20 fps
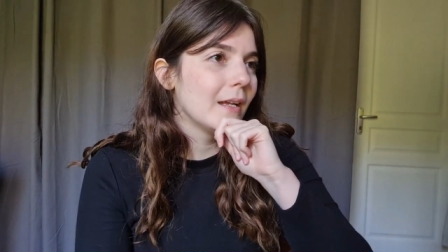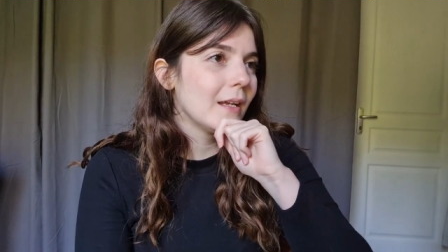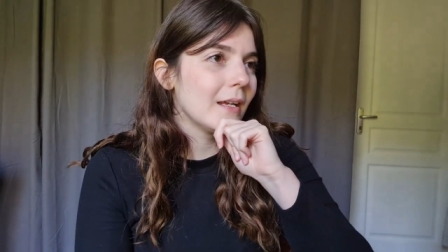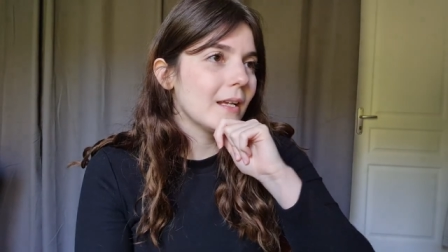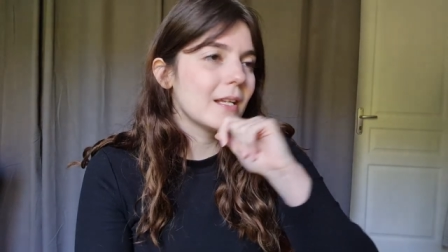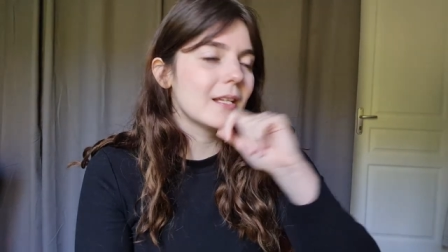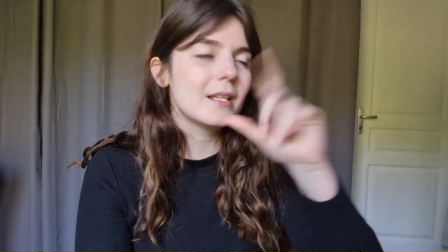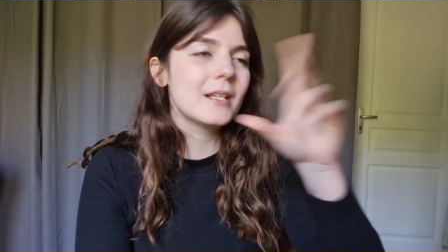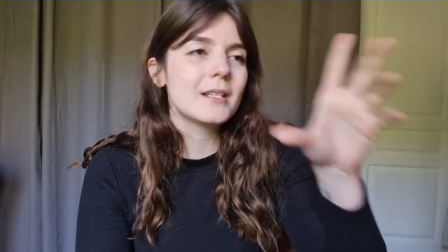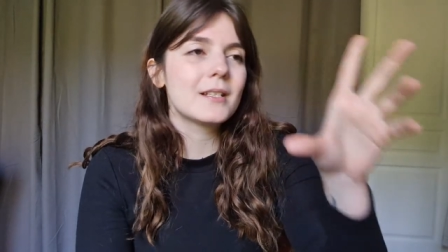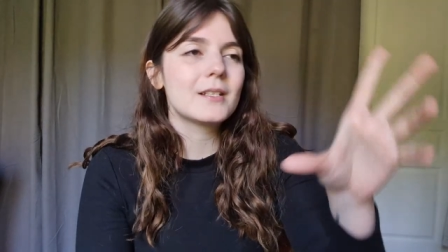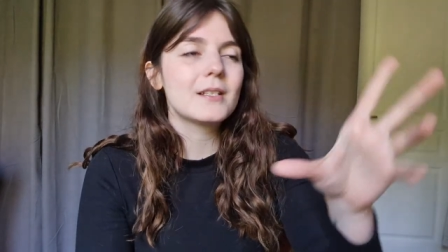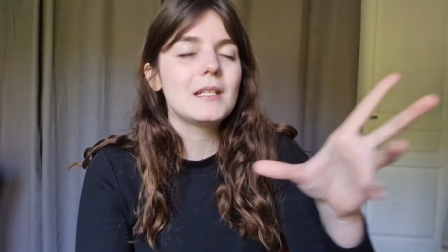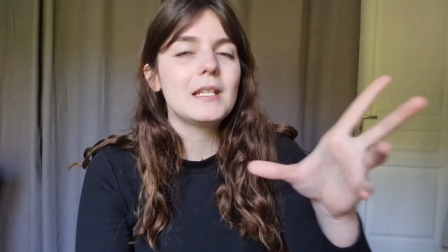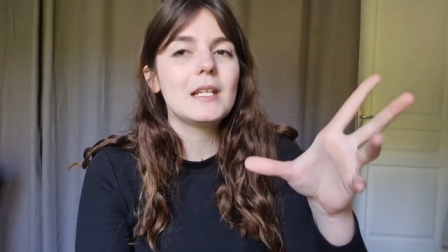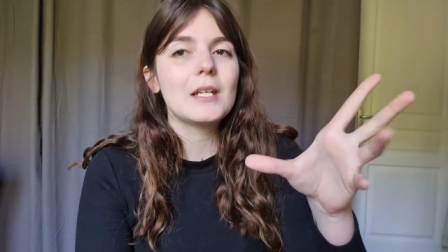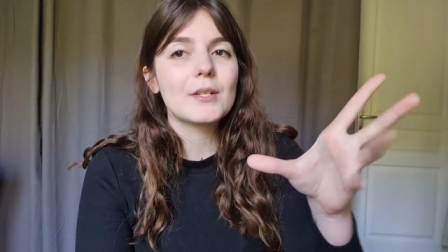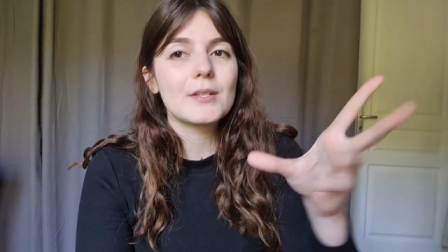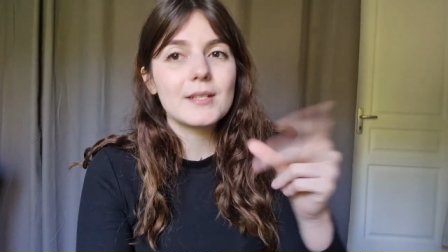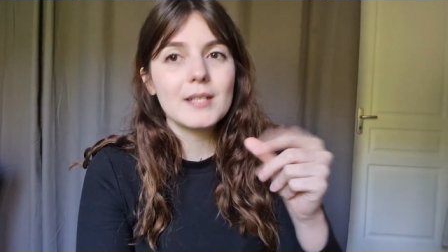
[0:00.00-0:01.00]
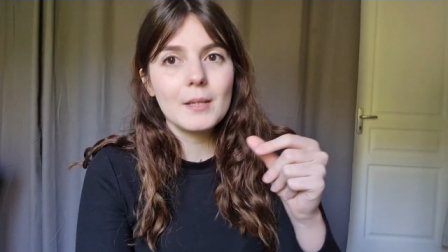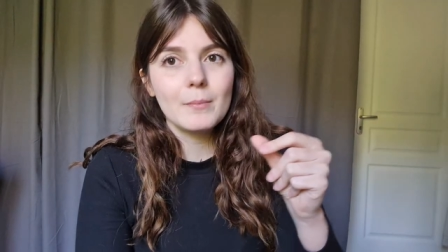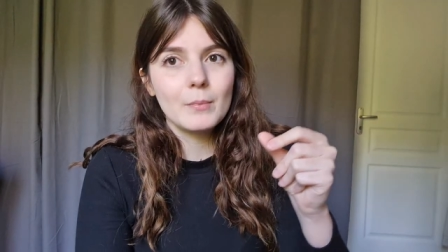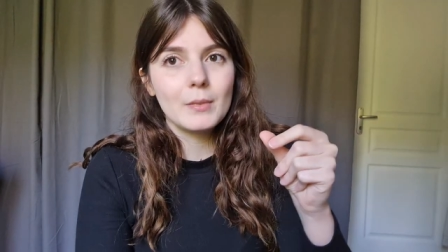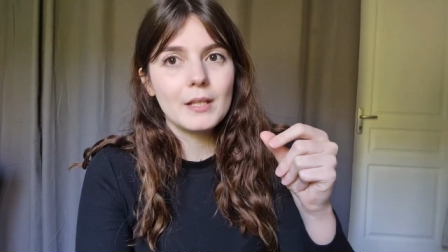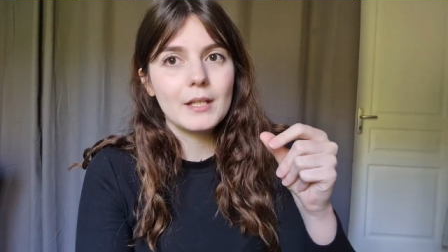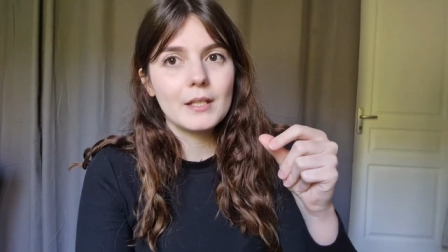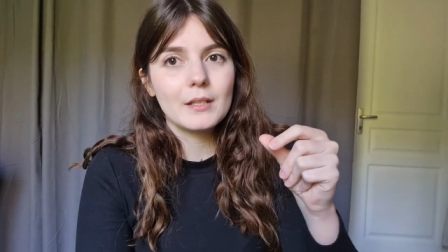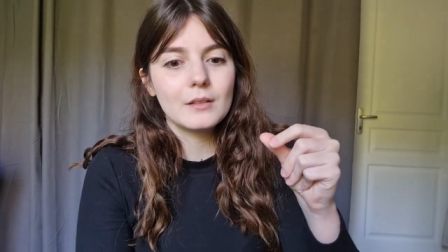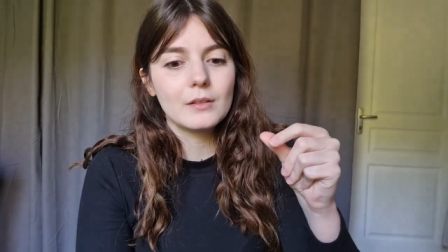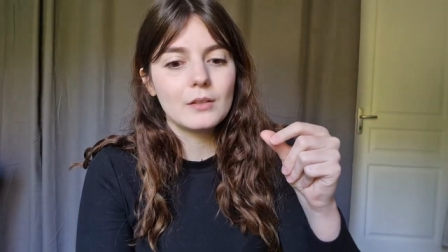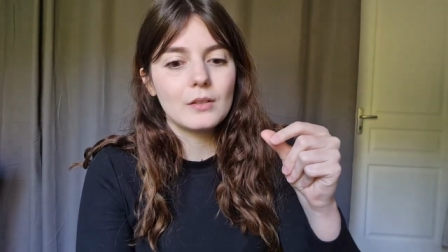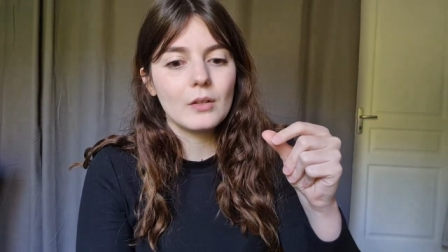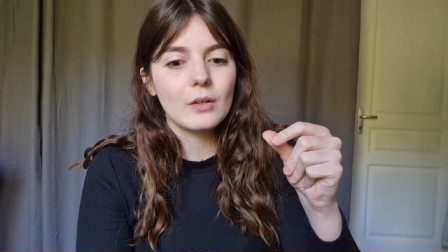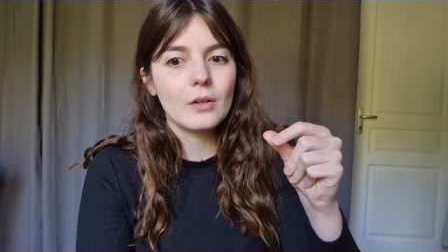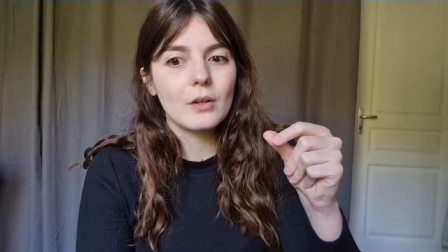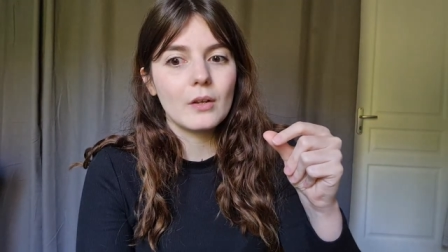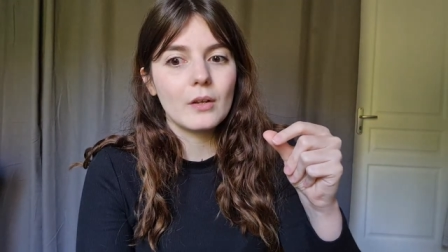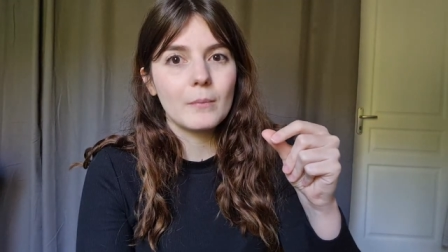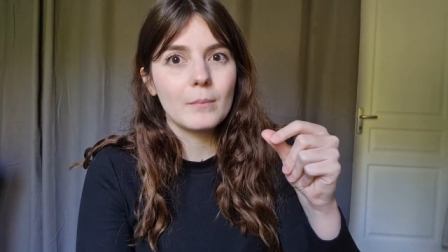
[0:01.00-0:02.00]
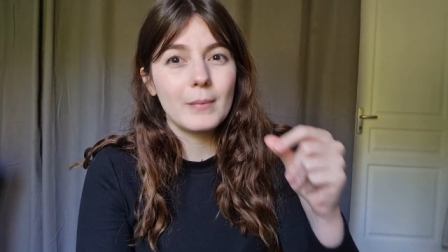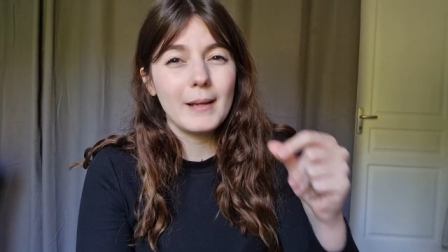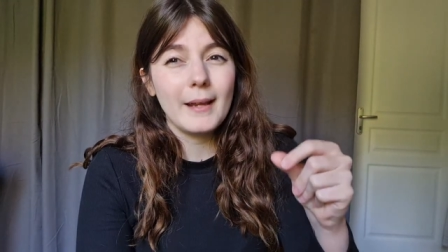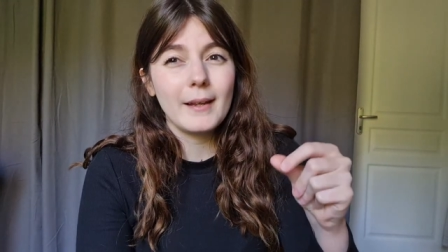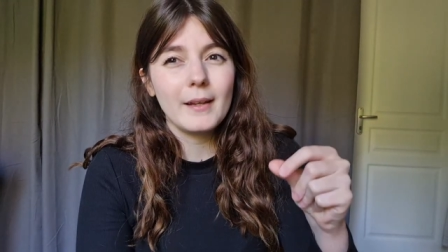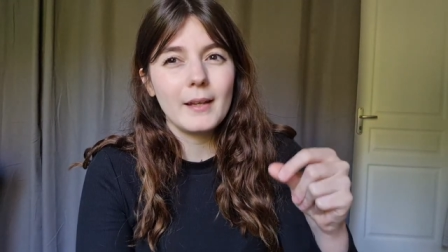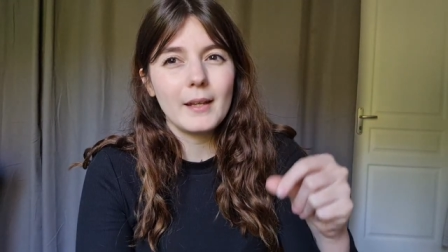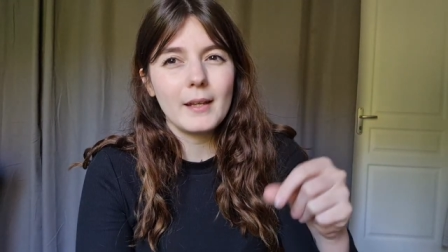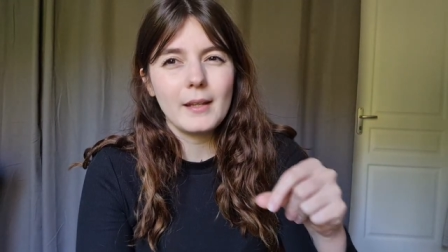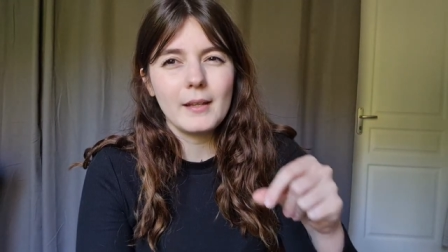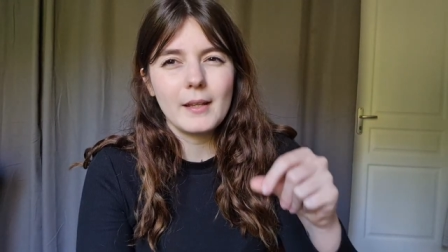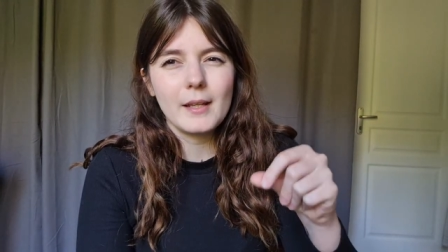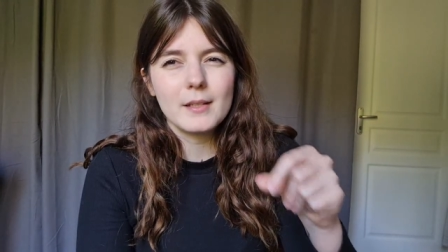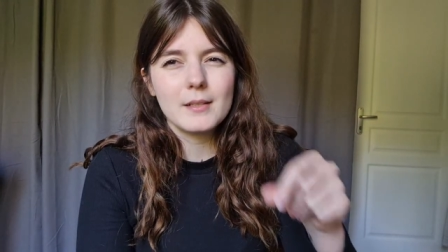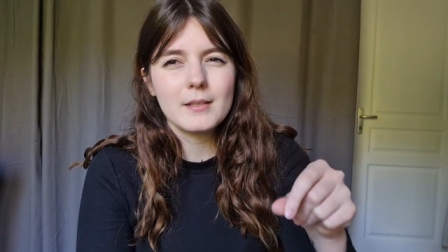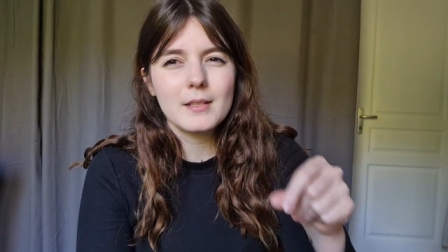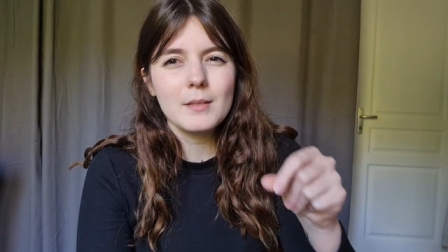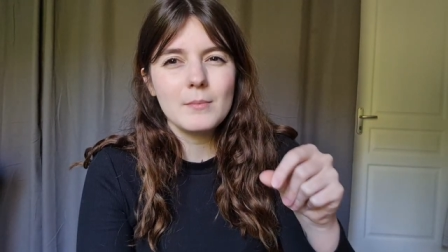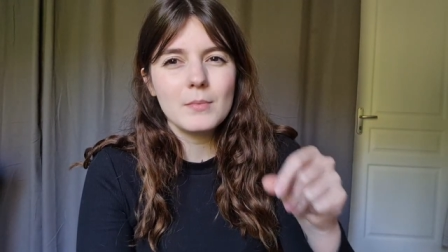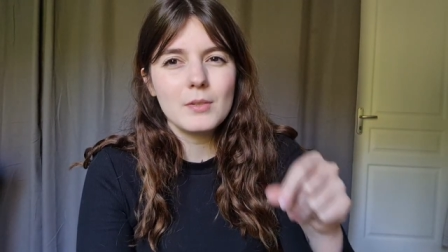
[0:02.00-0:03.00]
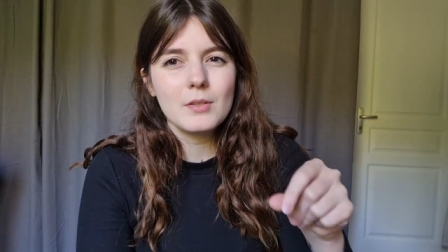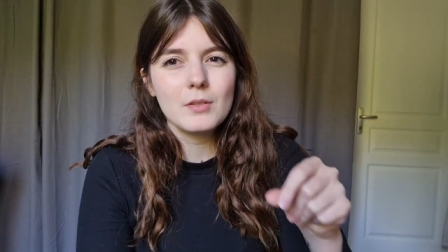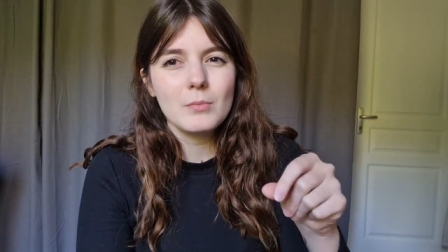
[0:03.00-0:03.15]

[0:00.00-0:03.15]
it's the assembling the blanket that seems